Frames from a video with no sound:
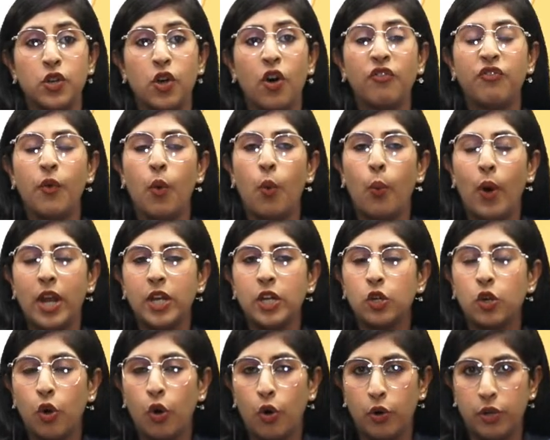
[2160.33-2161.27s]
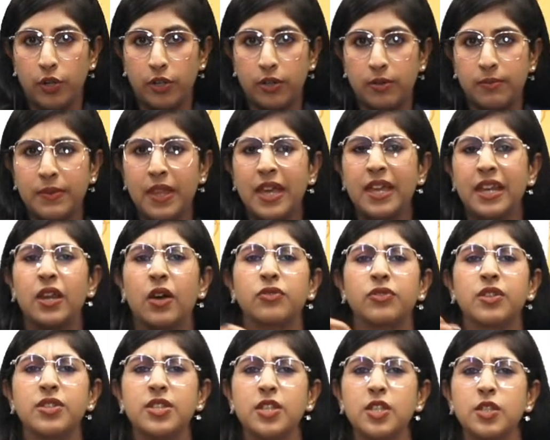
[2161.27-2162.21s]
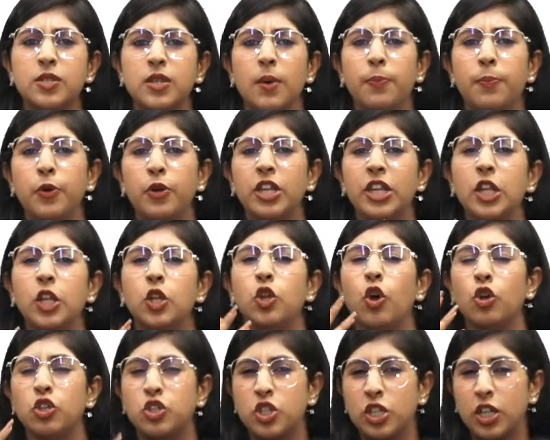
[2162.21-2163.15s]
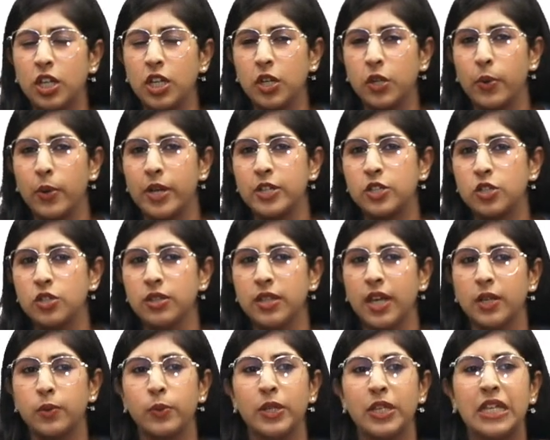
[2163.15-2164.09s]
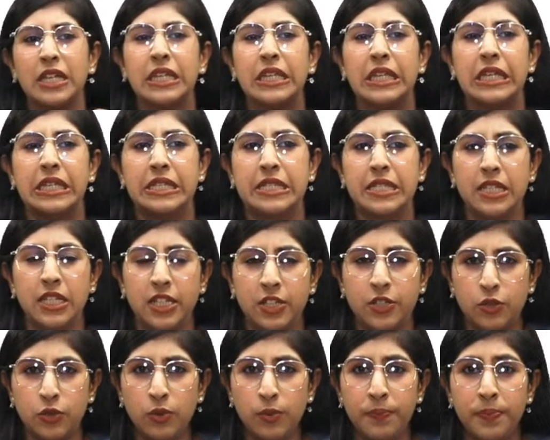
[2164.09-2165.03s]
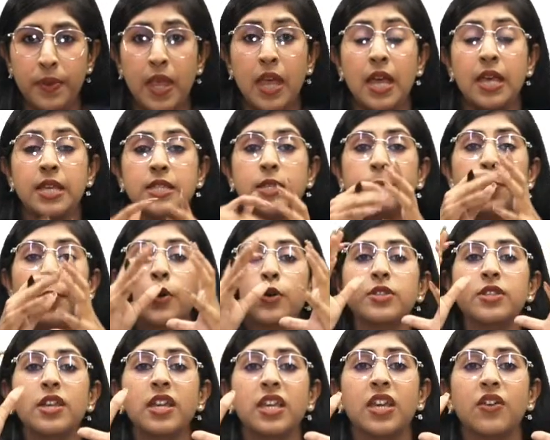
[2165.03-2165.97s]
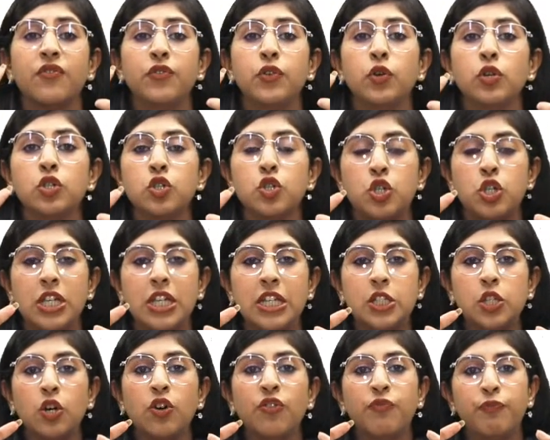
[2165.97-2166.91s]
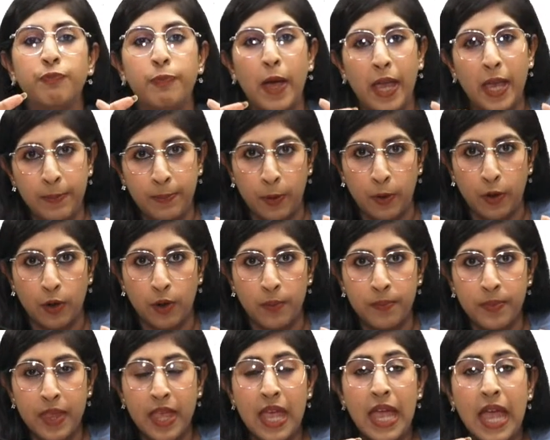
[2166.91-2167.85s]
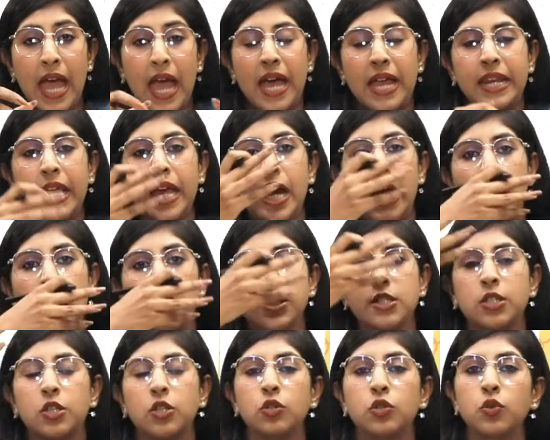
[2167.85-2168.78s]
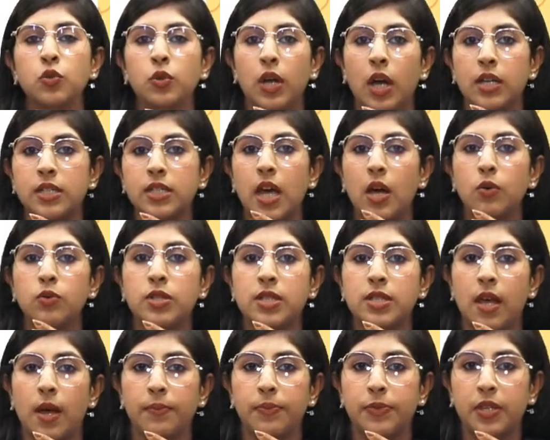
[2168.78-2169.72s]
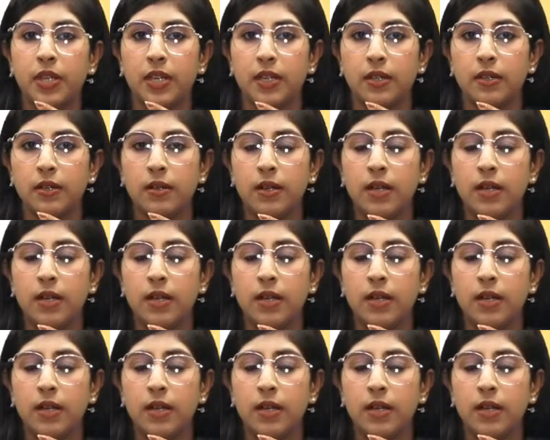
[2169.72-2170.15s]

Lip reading: of 1 corner. Now this is a pretty logical question that we can easily do. Suppose I give you a sheet of paper and I ask you to cut out something